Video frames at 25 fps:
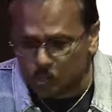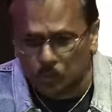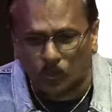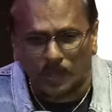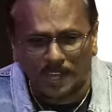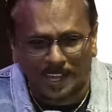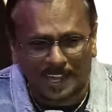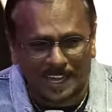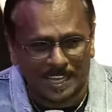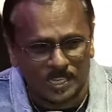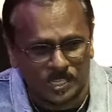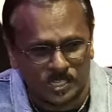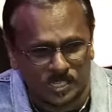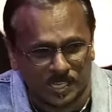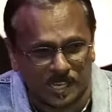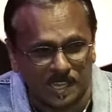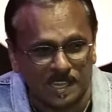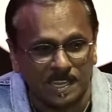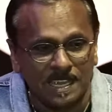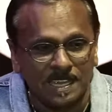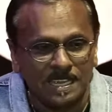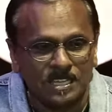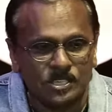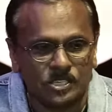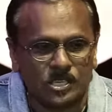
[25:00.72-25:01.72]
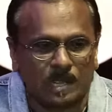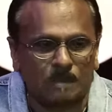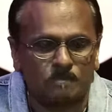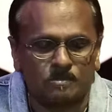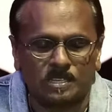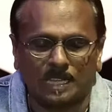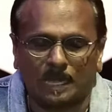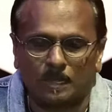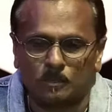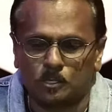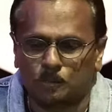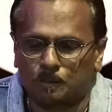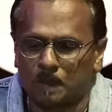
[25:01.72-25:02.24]
why I say
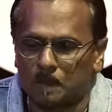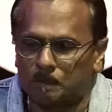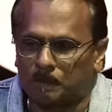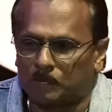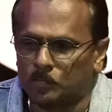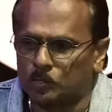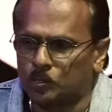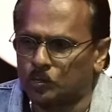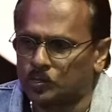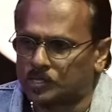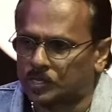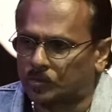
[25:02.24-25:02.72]
sometimes people use